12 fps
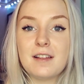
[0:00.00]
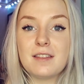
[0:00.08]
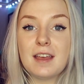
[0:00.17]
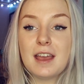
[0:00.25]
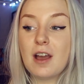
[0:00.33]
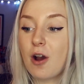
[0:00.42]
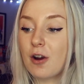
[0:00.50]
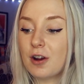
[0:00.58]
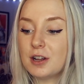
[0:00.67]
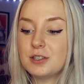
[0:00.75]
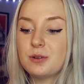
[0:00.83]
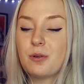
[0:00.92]
They are
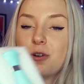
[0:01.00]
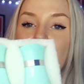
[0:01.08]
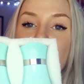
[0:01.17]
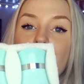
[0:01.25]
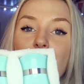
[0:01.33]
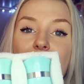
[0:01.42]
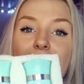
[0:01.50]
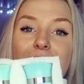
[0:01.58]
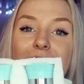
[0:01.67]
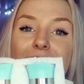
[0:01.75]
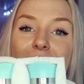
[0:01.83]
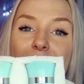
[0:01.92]
adorable. I
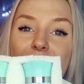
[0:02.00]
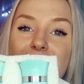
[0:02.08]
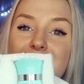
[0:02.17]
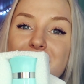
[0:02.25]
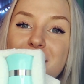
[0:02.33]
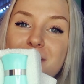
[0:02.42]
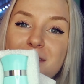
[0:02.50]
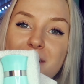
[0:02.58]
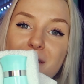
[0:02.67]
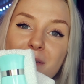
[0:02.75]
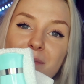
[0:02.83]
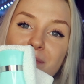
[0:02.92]
cannot wait to use
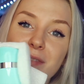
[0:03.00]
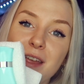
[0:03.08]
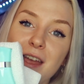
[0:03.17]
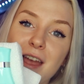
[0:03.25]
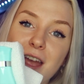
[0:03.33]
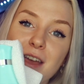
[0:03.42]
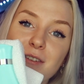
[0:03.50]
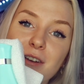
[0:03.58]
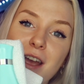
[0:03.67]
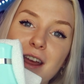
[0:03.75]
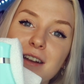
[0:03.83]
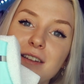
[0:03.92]
them. And they're
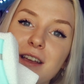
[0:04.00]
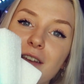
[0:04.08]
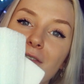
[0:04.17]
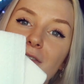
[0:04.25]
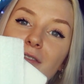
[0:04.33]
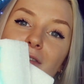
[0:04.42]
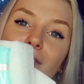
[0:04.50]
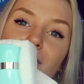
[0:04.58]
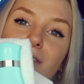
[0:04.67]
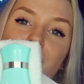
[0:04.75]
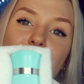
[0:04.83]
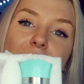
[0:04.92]
kind of like,
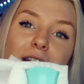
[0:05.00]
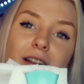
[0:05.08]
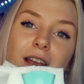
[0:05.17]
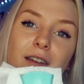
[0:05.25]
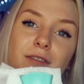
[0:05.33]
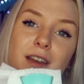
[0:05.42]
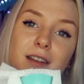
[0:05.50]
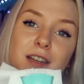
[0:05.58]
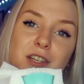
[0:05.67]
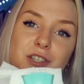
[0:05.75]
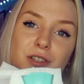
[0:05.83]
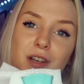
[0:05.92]
they're kind of like
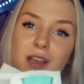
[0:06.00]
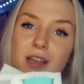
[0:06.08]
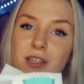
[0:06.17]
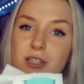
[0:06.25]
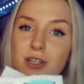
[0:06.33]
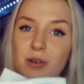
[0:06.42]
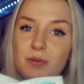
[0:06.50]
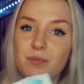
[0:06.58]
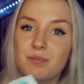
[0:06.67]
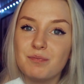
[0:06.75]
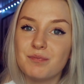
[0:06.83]
vintage looking too.